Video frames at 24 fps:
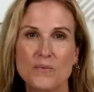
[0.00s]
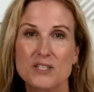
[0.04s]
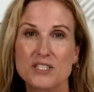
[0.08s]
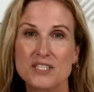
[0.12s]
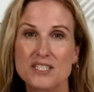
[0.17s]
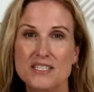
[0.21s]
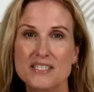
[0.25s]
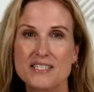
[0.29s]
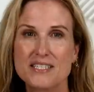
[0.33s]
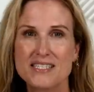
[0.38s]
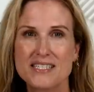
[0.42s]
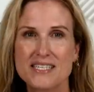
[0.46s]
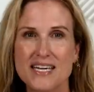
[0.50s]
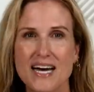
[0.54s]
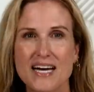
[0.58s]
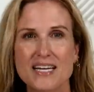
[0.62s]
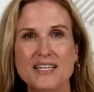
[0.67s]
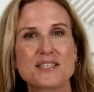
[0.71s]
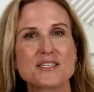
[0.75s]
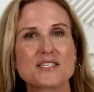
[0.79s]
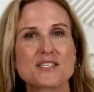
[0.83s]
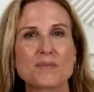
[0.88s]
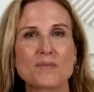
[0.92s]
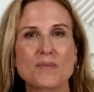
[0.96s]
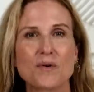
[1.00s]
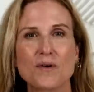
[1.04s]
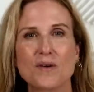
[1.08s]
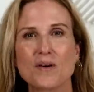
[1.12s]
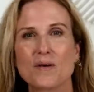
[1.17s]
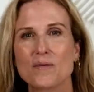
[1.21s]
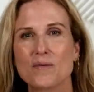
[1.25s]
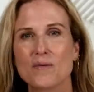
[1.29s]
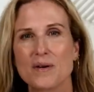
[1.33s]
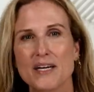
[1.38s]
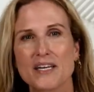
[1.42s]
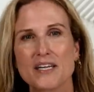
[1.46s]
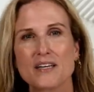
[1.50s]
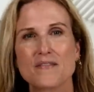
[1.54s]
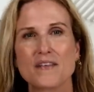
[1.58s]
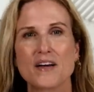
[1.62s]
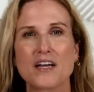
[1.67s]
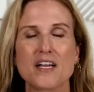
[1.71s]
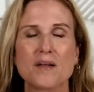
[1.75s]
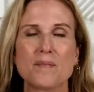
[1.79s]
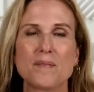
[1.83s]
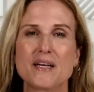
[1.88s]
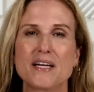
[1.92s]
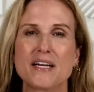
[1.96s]
which is designed to support brain
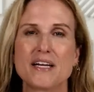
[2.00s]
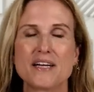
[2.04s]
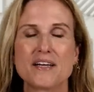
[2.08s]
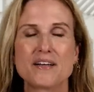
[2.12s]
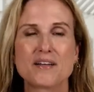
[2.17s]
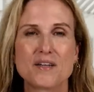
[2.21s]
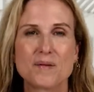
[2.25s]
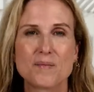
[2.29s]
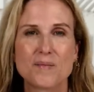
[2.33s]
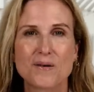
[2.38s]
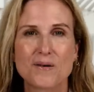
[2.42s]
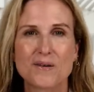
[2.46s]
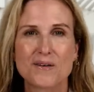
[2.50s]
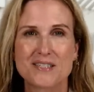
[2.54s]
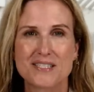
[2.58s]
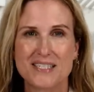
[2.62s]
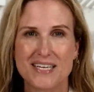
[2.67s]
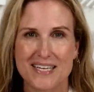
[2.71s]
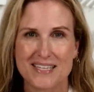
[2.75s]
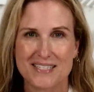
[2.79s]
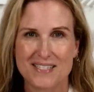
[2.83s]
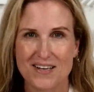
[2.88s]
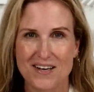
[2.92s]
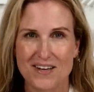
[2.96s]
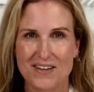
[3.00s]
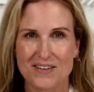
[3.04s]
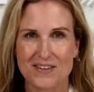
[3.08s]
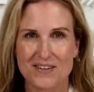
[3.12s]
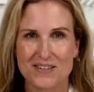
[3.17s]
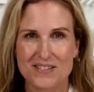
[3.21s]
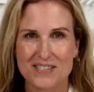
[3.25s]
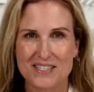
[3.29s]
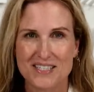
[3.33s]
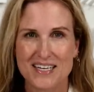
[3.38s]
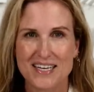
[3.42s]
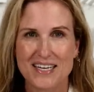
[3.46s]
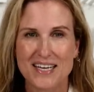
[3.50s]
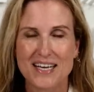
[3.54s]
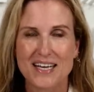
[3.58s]
development in newborns and toddlers.